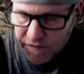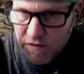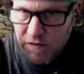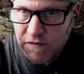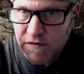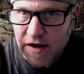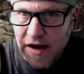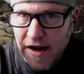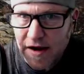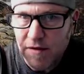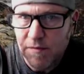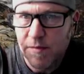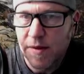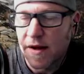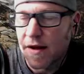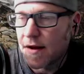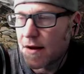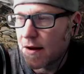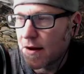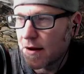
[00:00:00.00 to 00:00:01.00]
divided
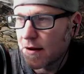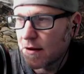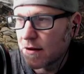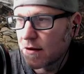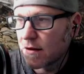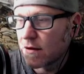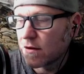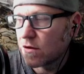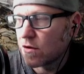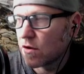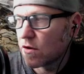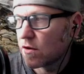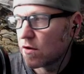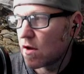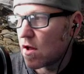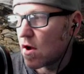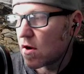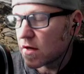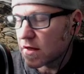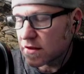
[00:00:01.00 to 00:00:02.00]
by your
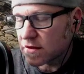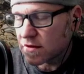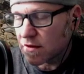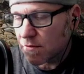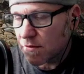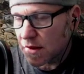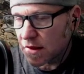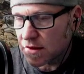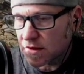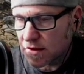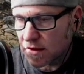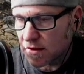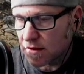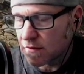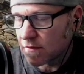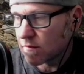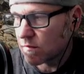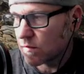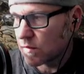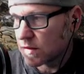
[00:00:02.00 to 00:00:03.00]
longest dimension,
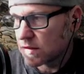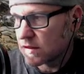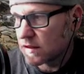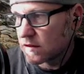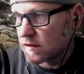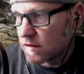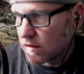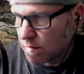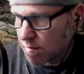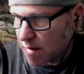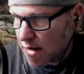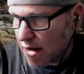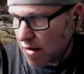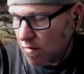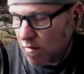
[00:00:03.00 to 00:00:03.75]
which is your back